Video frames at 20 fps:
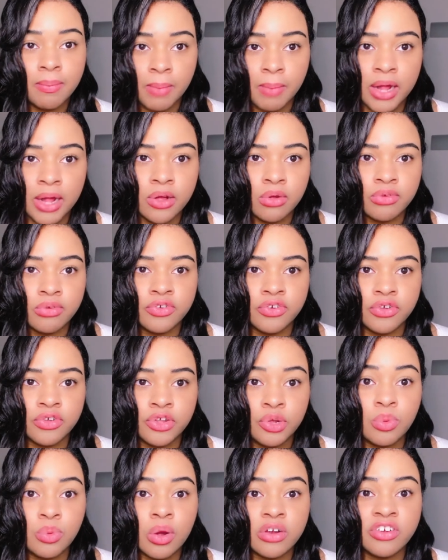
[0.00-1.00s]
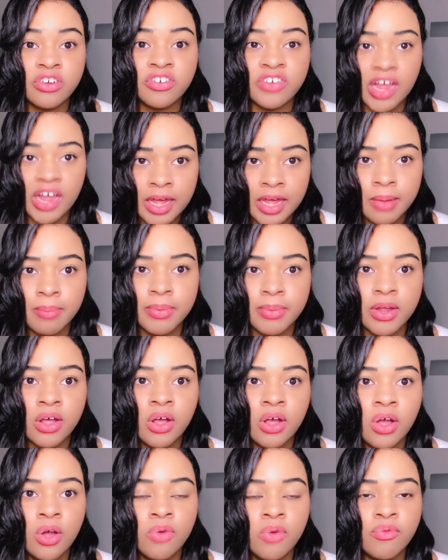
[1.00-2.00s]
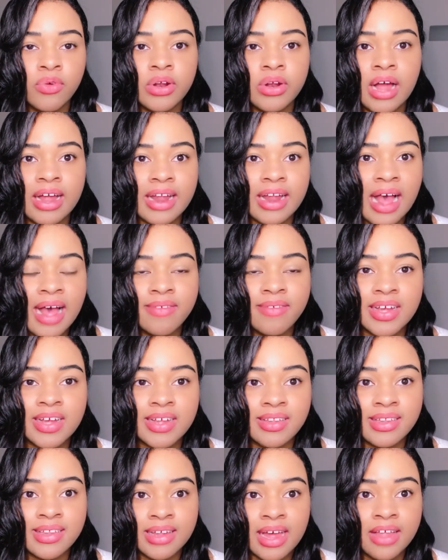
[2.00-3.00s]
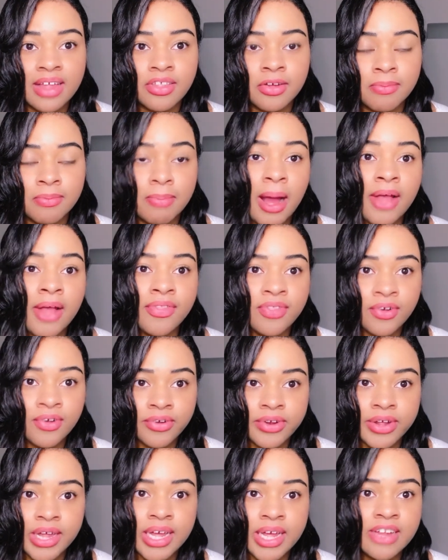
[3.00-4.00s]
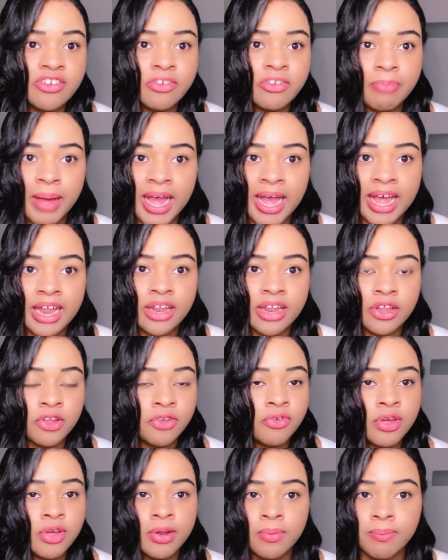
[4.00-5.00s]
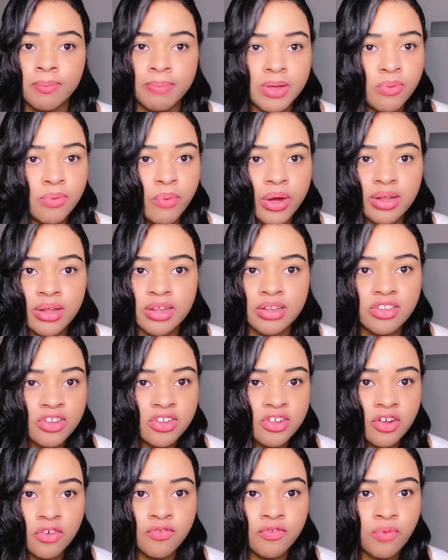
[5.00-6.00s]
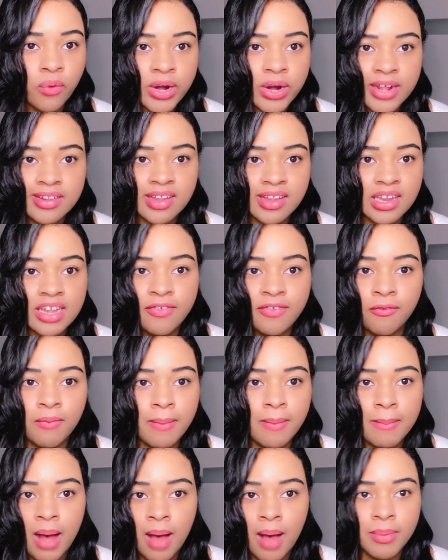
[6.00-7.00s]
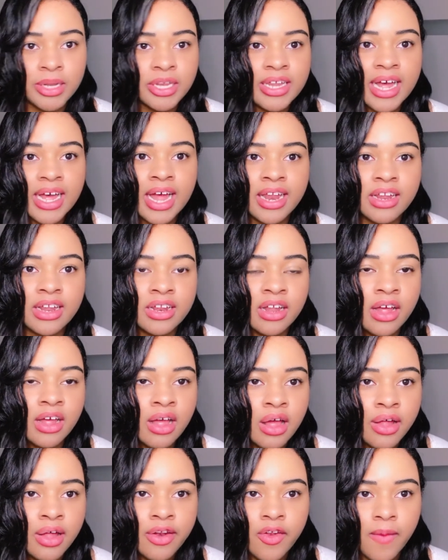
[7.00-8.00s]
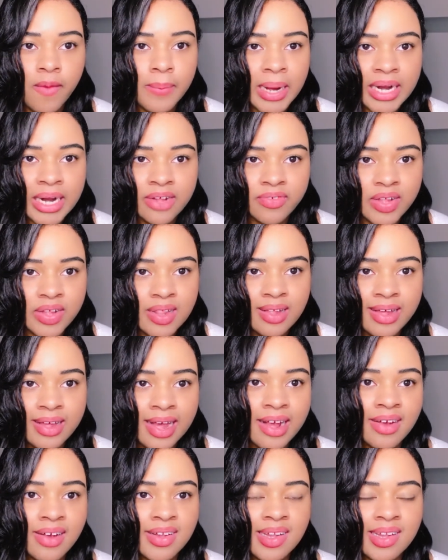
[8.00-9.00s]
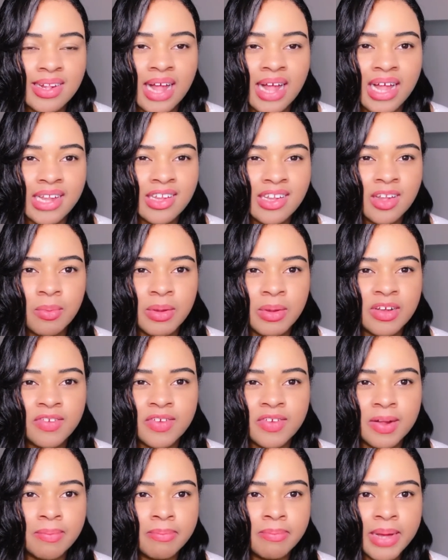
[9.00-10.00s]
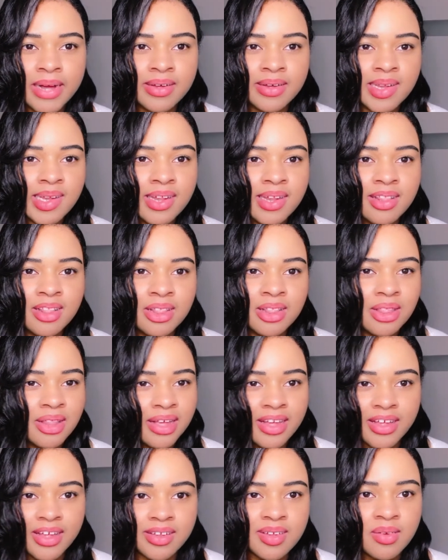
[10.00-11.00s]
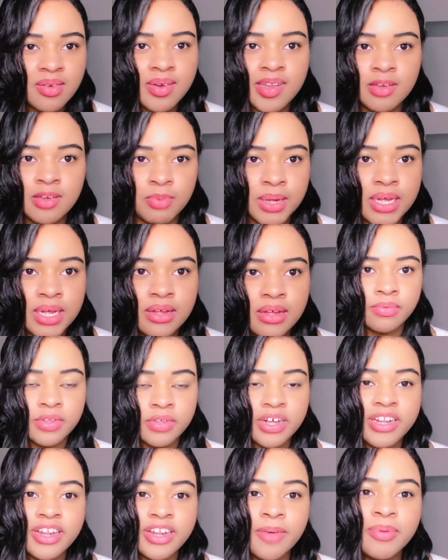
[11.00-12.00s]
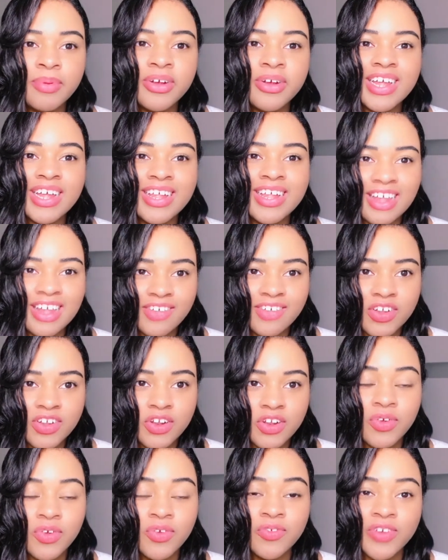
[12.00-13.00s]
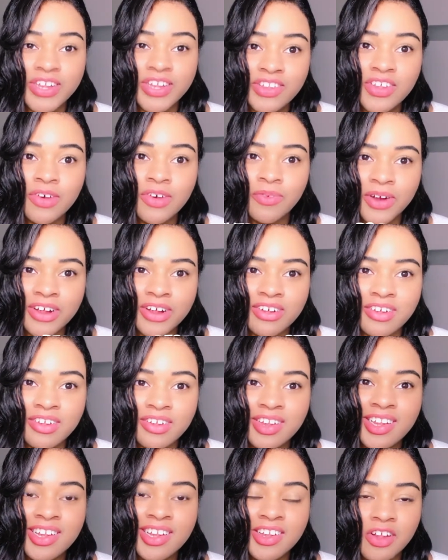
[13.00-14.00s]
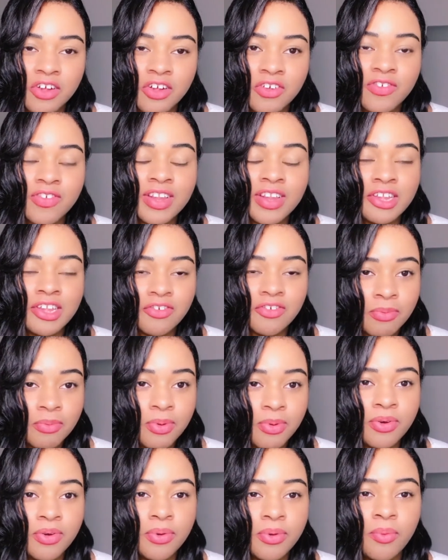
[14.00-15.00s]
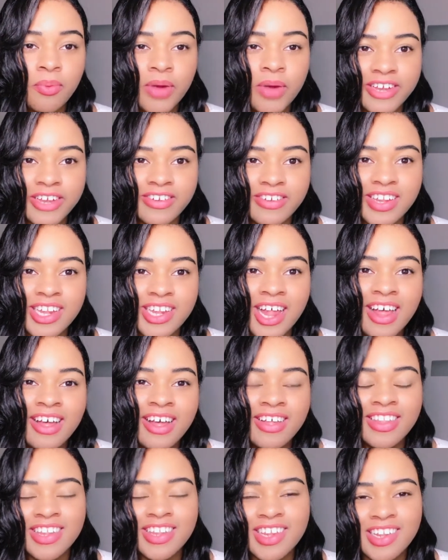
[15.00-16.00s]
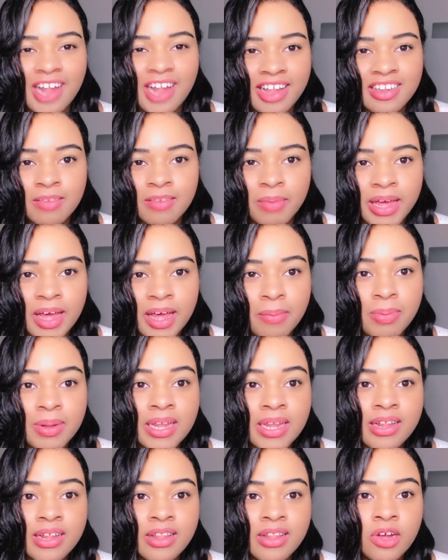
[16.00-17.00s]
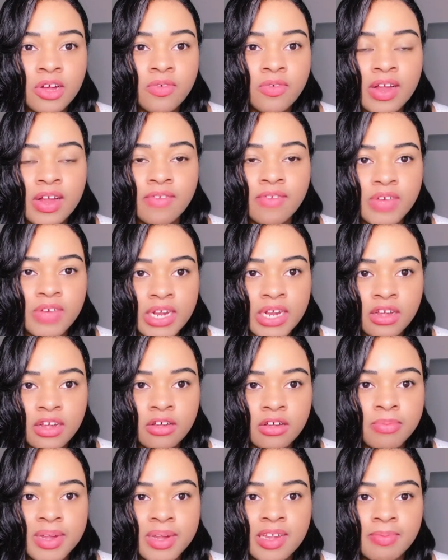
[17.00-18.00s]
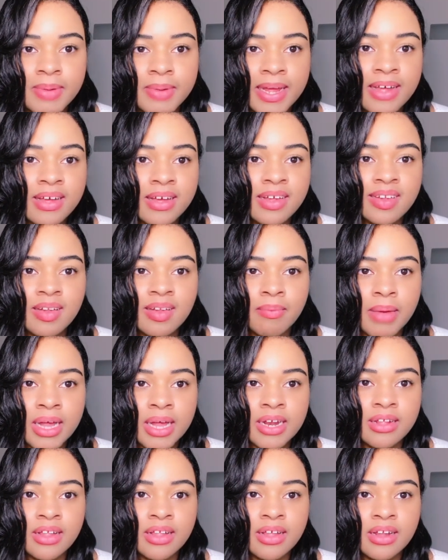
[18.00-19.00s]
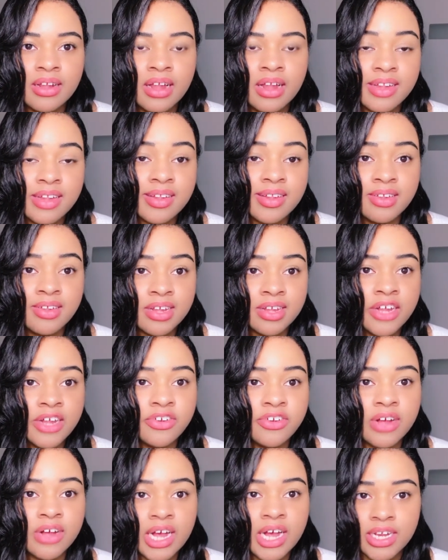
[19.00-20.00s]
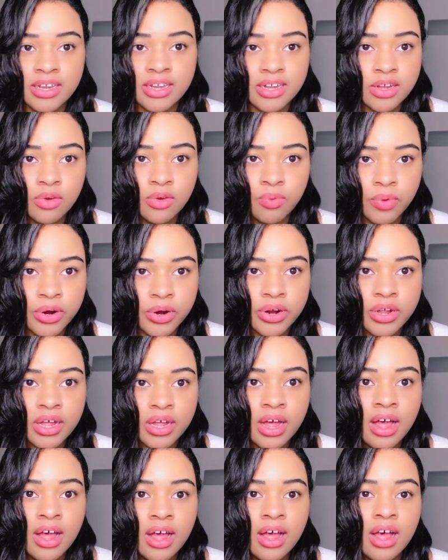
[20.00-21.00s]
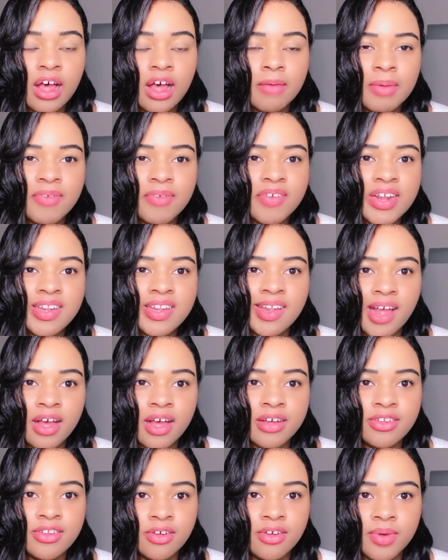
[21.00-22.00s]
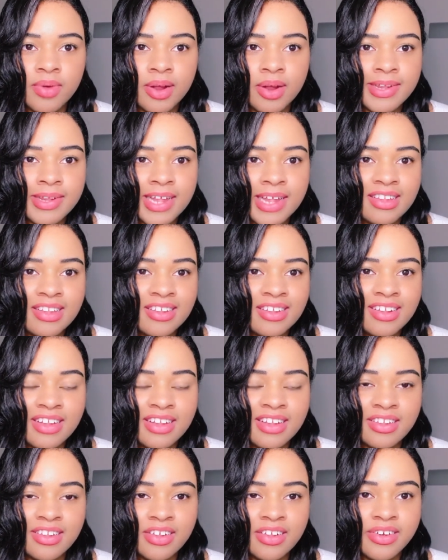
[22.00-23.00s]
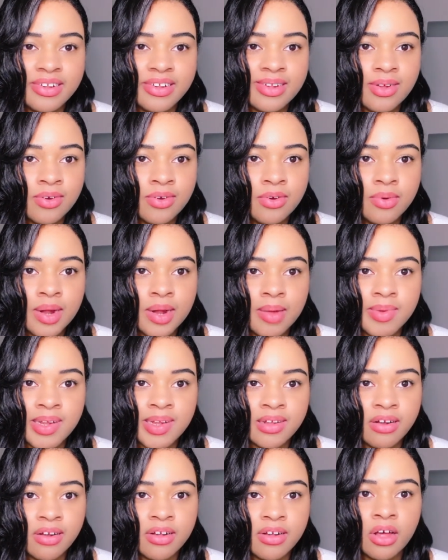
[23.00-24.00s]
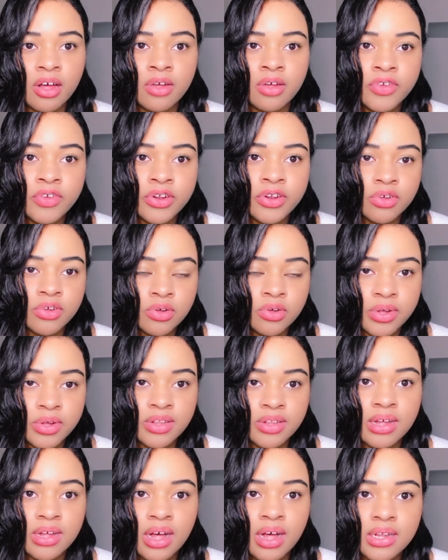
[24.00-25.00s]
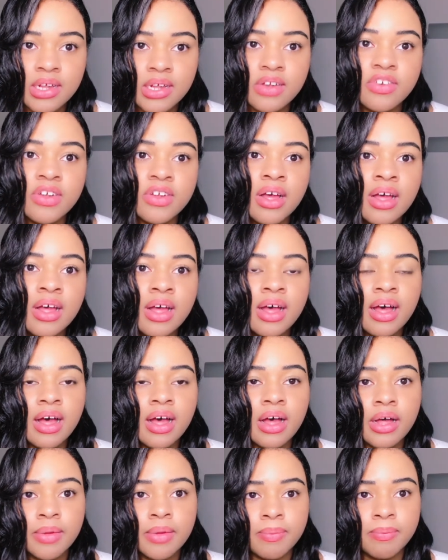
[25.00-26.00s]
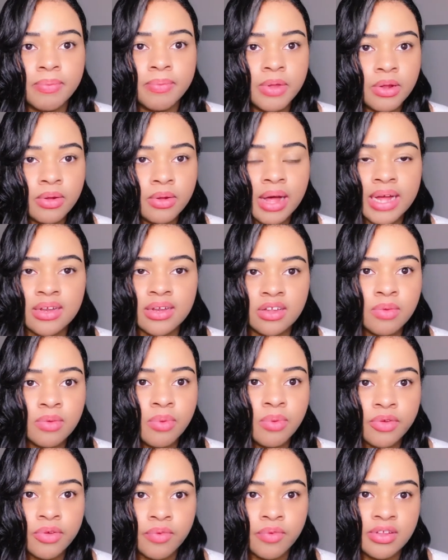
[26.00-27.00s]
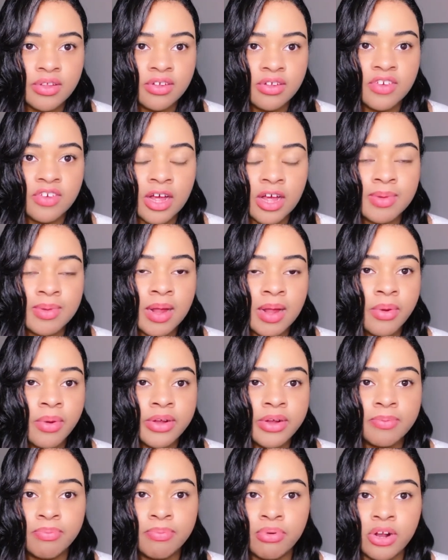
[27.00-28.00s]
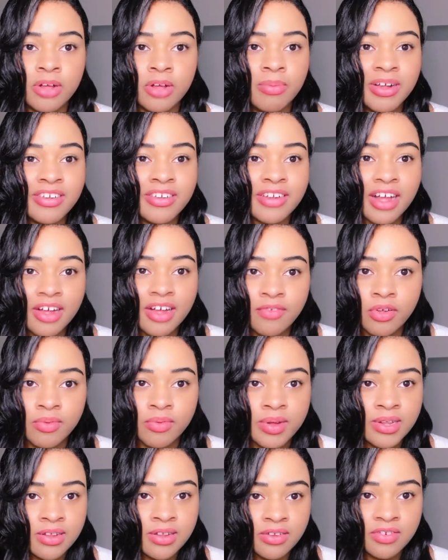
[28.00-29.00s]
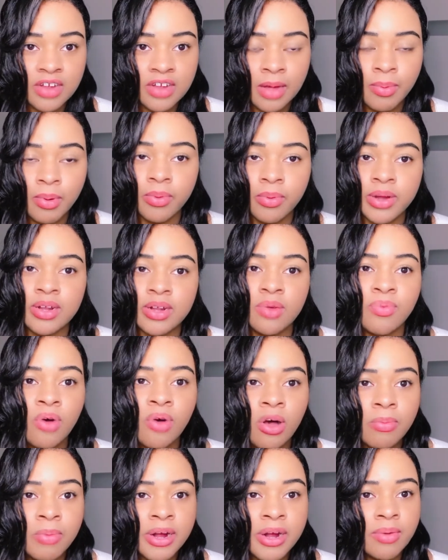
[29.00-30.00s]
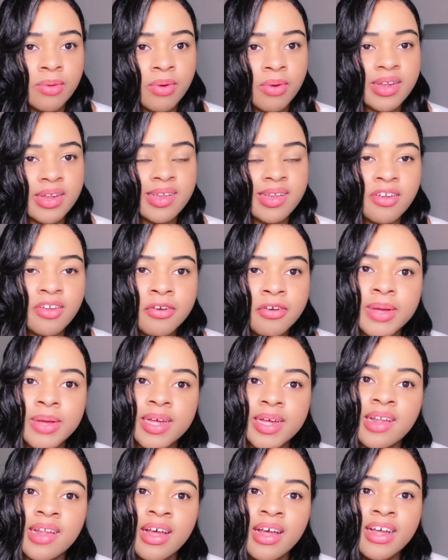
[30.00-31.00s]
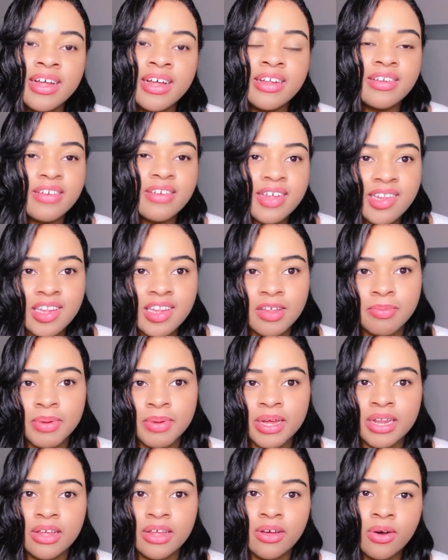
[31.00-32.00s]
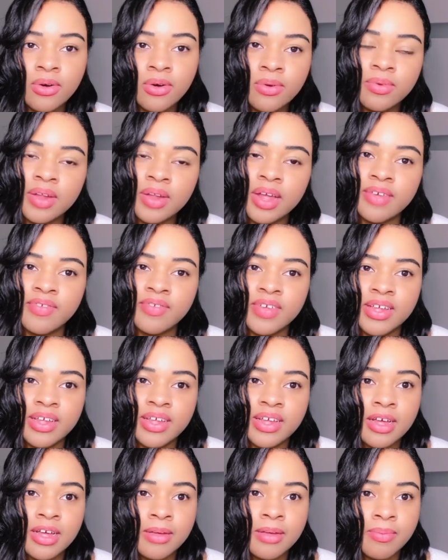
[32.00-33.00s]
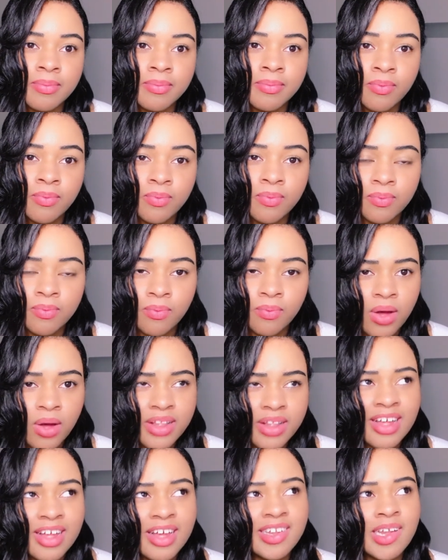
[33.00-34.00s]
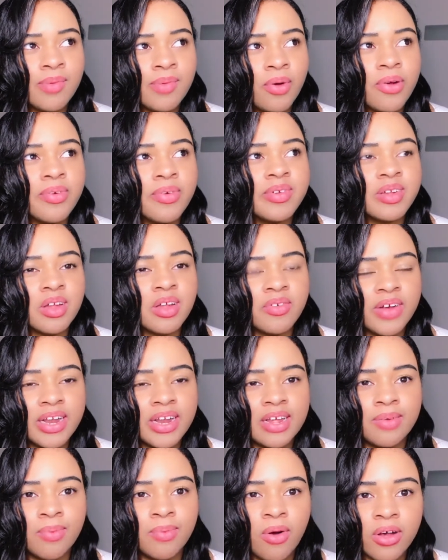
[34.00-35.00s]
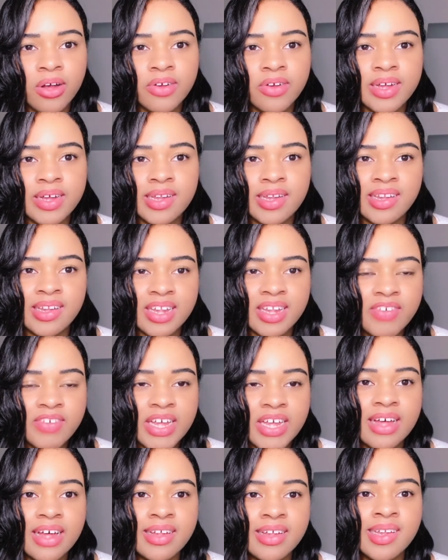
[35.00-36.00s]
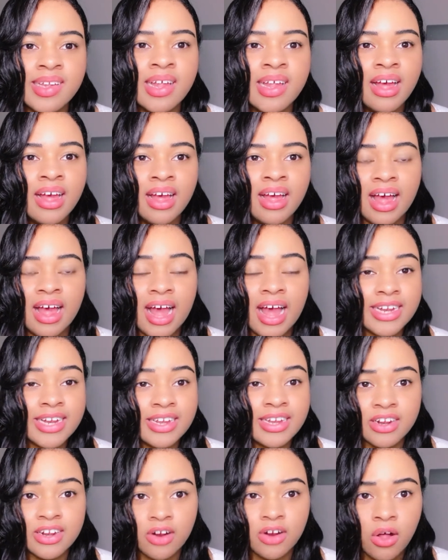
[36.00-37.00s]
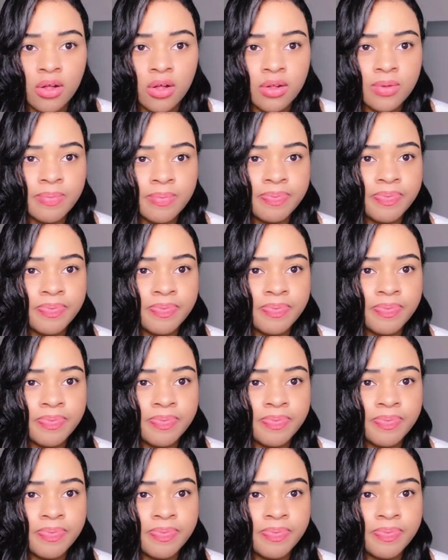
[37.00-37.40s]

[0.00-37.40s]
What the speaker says: my culture, you are shamed for not having it together by 30. In Japan, you can be well into your 40s and living with mom and dad and nobody really cares. It's not so much of an embarrassing thing, so to speak. Number 11, retail workers deserve livable wages. This is not to make a politically correct video, but speaking as somebody that as a teenager I did work, even as a young adult when I was 18, 19 years old, when I was starting off, going to college, I did work retail jobs. I worked pretty much every retail job. I worked at Walmart, I worked at Starbucks, JCPenney, Old Navy, I think I said Walgreens already, Walgreens, CVS. I did it all.